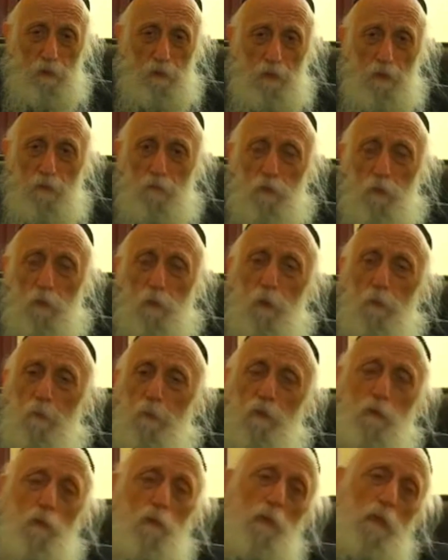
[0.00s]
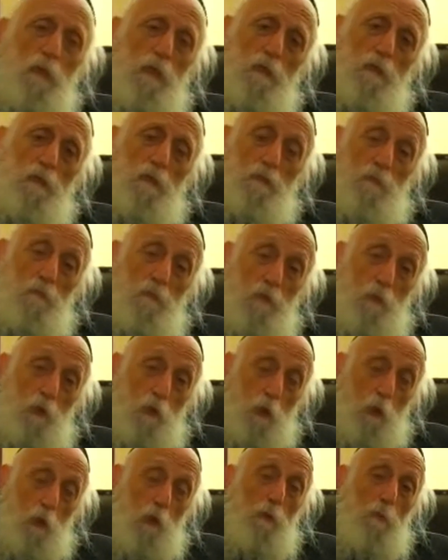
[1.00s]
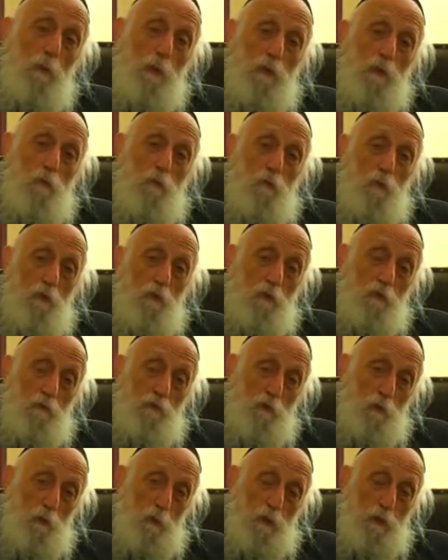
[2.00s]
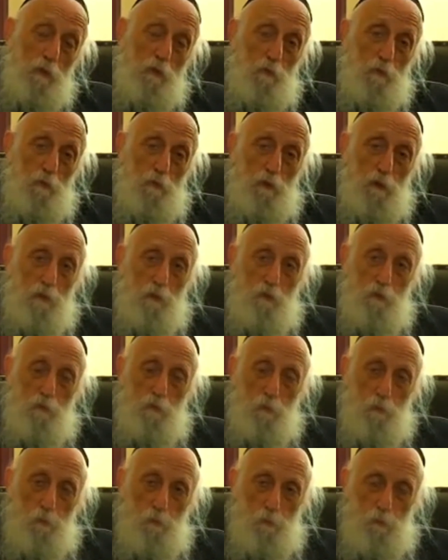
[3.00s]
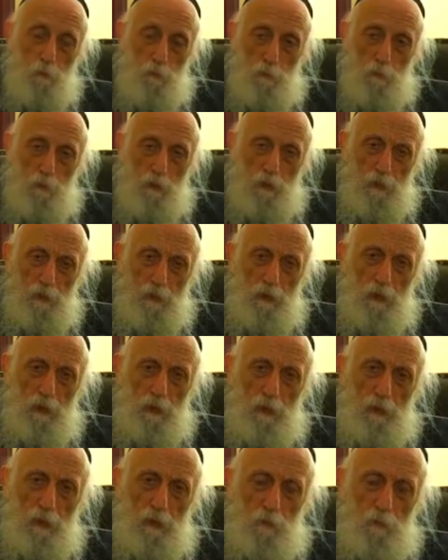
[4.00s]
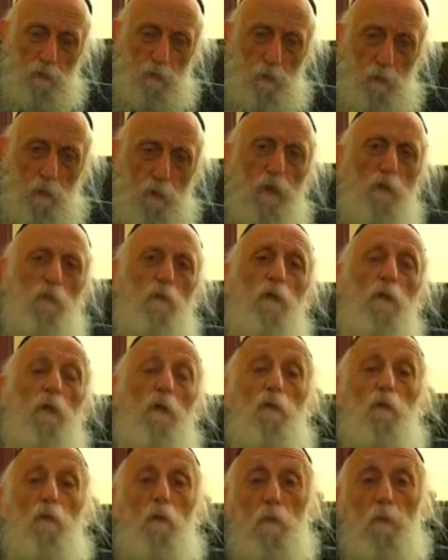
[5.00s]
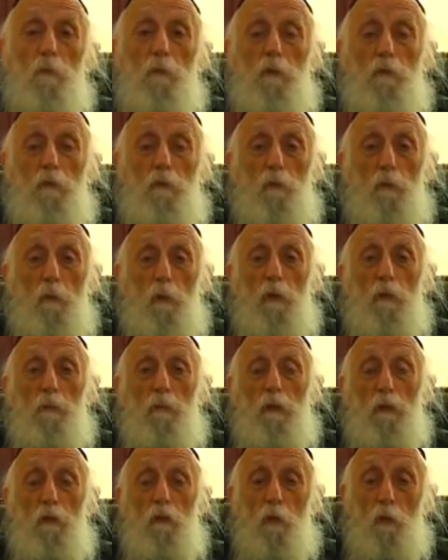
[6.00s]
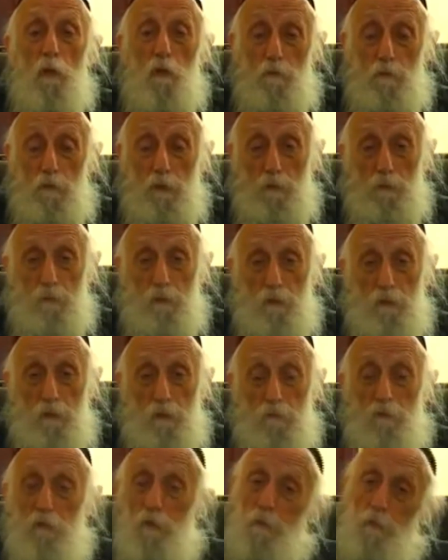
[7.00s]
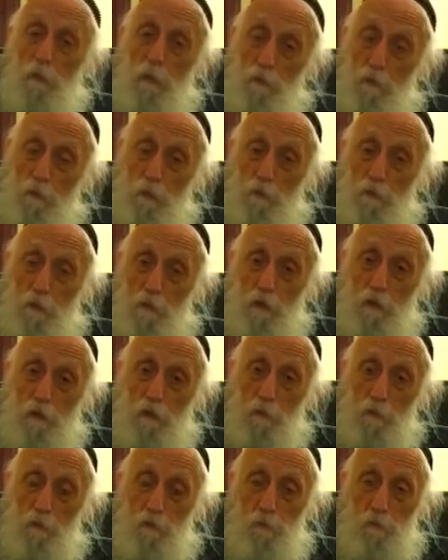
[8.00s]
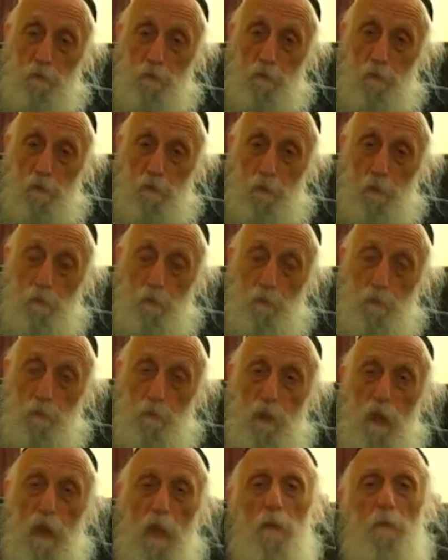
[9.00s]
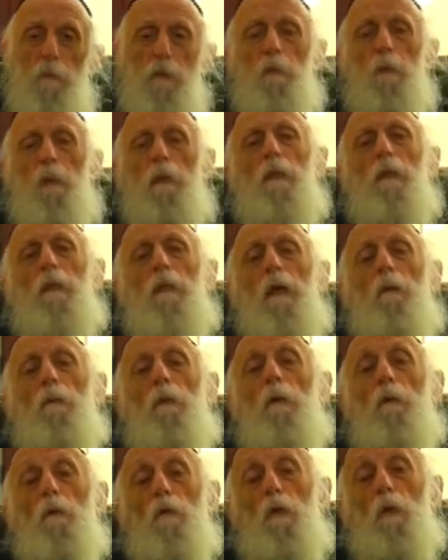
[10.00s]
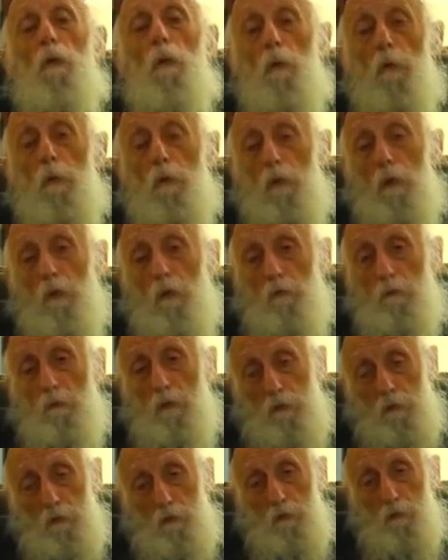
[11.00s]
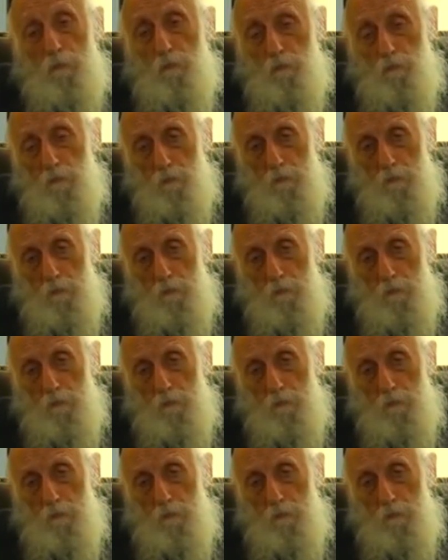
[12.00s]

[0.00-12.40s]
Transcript: An inventory means you tell the good about yourself as well as the mistakes. It was more difficult for me to write about the good about myself than about my mistakes. But by the time I was through with all of this,